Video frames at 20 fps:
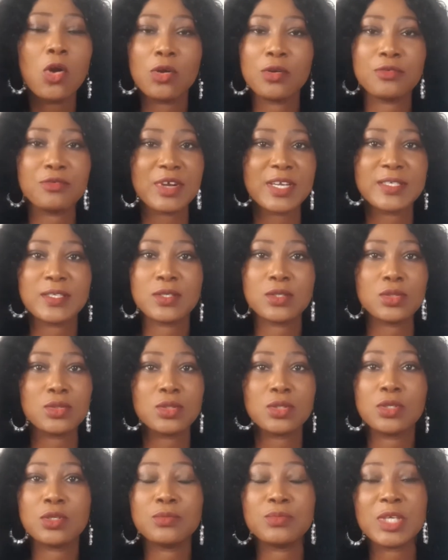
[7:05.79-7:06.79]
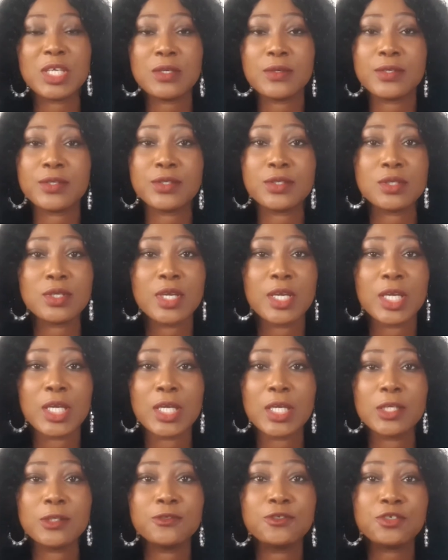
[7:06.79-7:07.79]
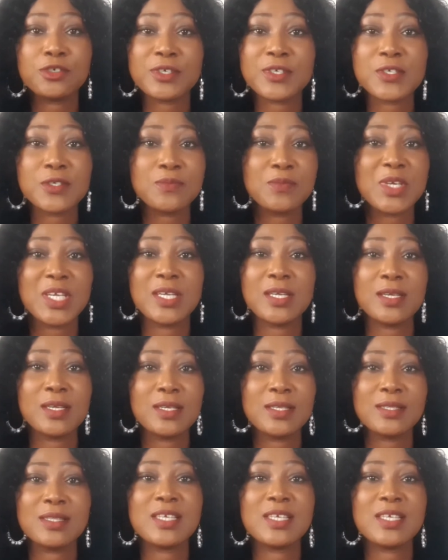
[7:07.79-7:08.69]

congrats to you because trust me,